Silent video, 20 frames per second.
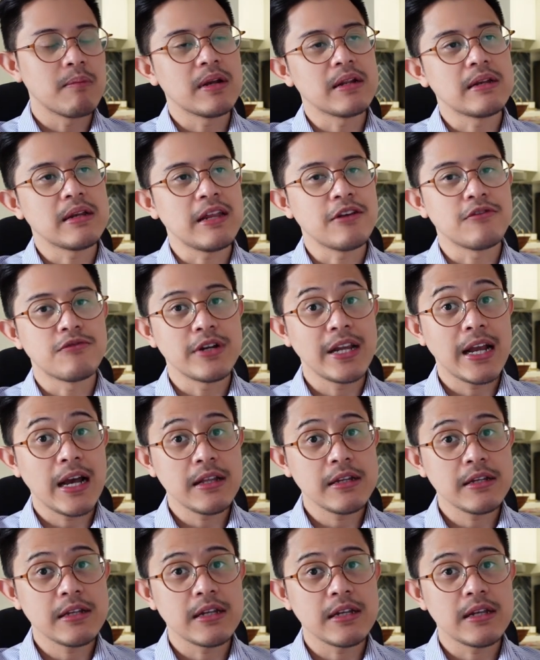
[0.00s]
But in
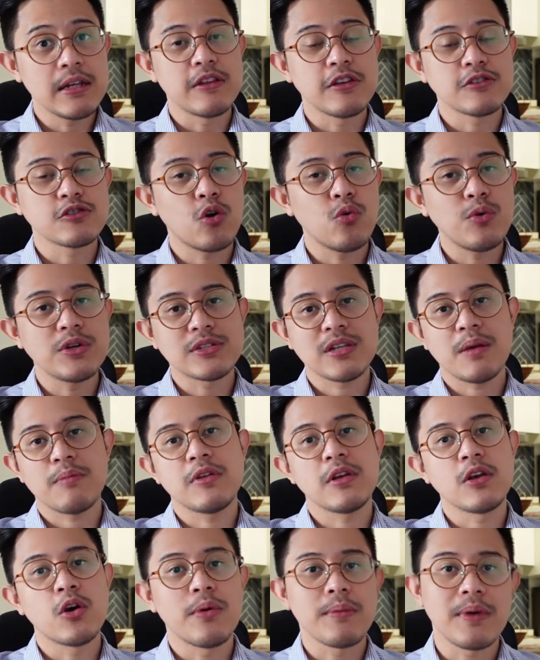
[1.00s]
reality, there's always
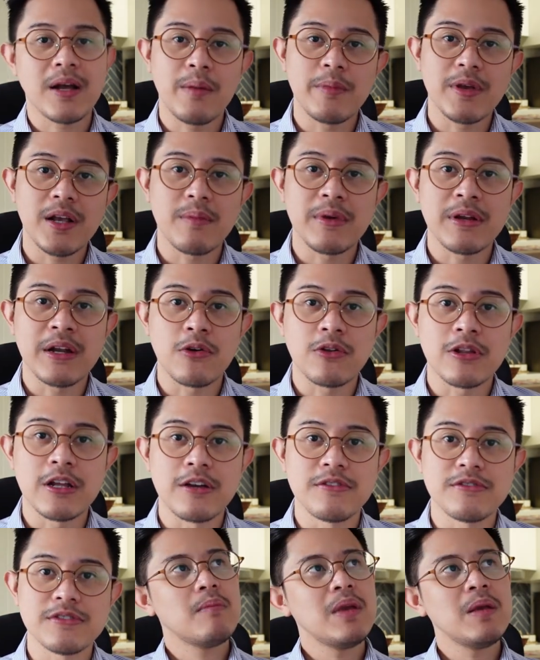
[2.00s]
something coming up in our
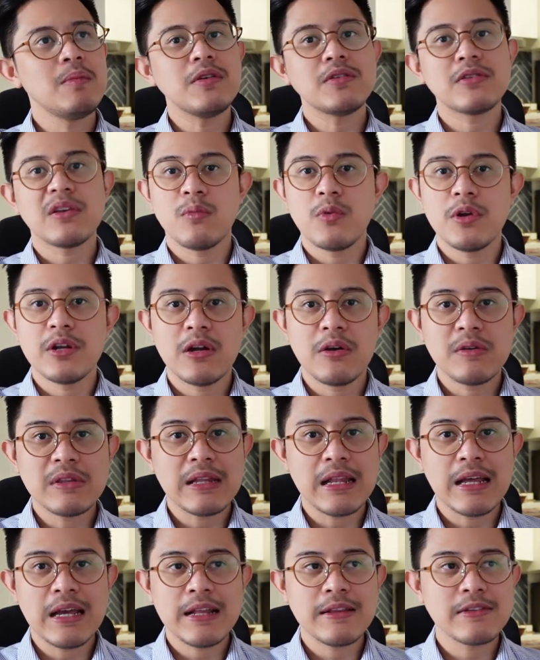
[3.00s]
lives. Maybe somewhere down
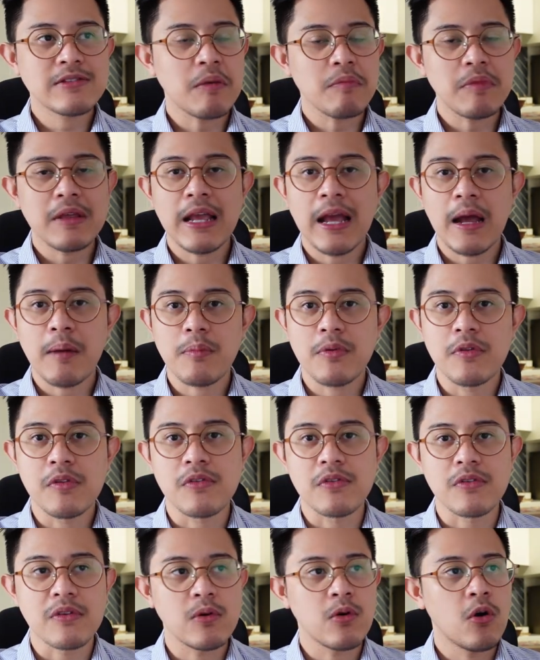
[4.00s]
the line, something
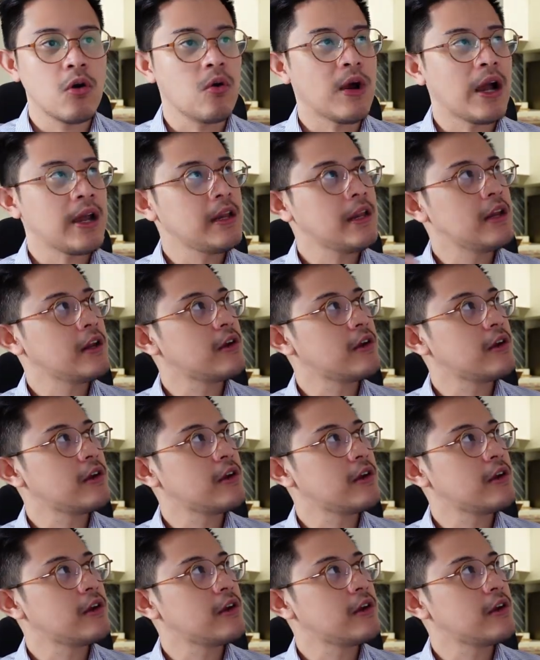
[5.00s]
happens. Oh, I need